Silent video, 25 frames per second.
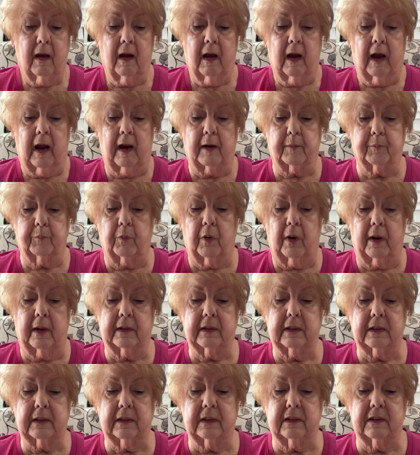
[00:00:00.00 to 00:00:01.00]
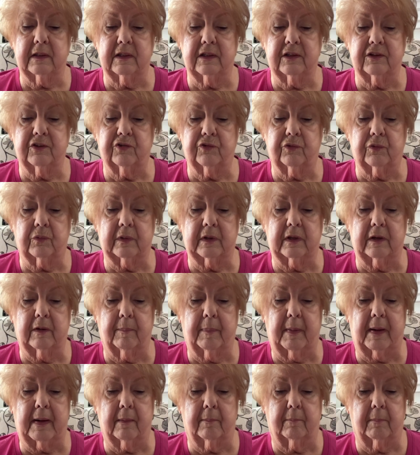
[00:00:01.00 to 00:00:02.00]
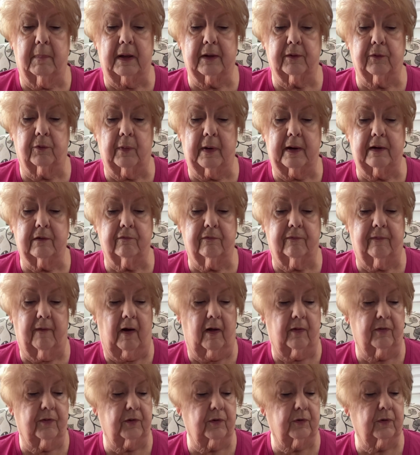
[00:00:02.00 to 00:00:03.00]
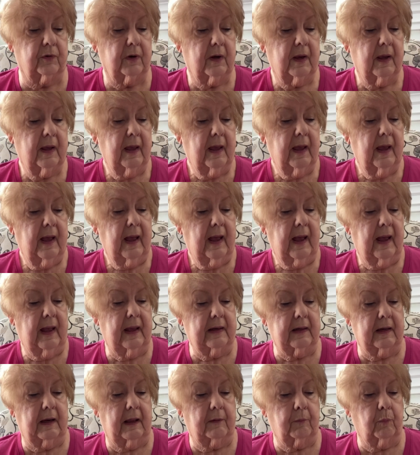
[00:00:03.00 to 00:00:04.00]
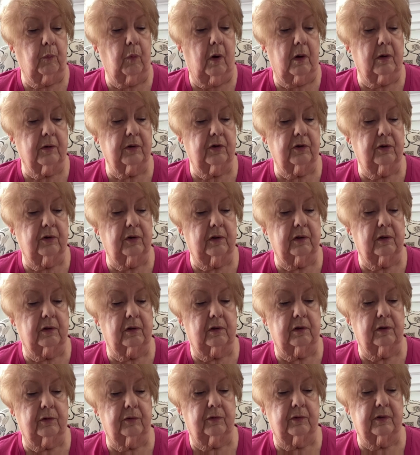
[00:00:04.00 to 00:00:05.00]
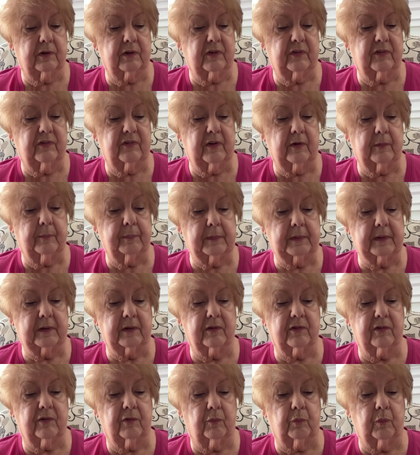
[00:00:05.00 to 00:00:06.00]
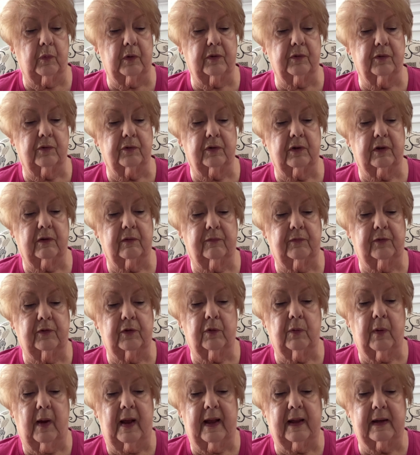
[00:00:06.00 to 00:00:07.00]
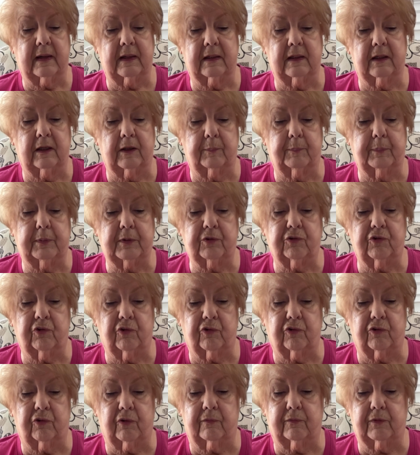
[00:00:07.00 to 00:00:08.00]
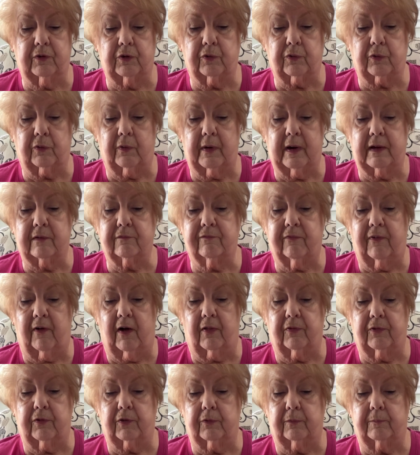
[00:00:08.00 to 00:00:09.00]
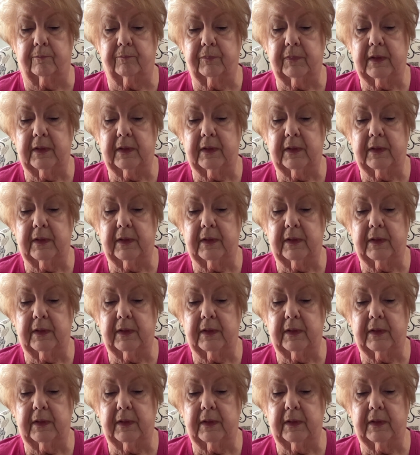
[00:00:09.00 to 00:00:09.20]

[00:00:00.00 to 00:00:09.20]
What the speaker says: I'm writing a history about my grandfather, and I wanted to include his siblings and wondered if you had any pictures of your grandfather.